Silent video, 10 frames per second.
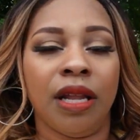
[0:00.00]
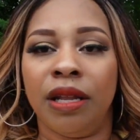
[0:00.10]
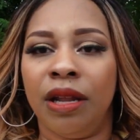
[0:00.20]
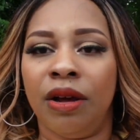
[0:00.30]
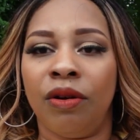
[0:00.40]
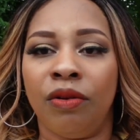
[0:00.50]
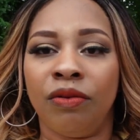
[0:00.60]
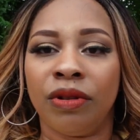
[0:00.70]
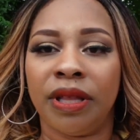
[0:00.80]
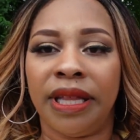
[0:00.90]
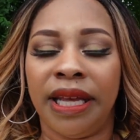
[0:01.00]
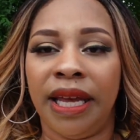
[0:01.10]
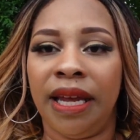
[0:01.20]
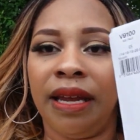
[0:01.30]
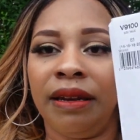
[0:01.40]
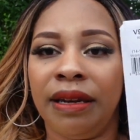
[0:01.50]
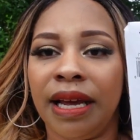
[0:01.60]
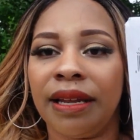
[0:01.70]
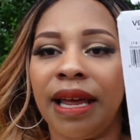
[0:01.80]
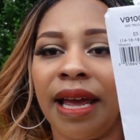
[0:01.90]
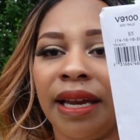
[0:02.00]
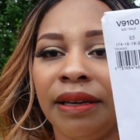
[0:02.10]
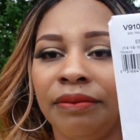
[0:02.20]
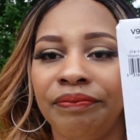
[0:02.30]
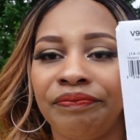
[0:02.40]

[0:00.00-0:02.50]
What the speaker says: low the neckline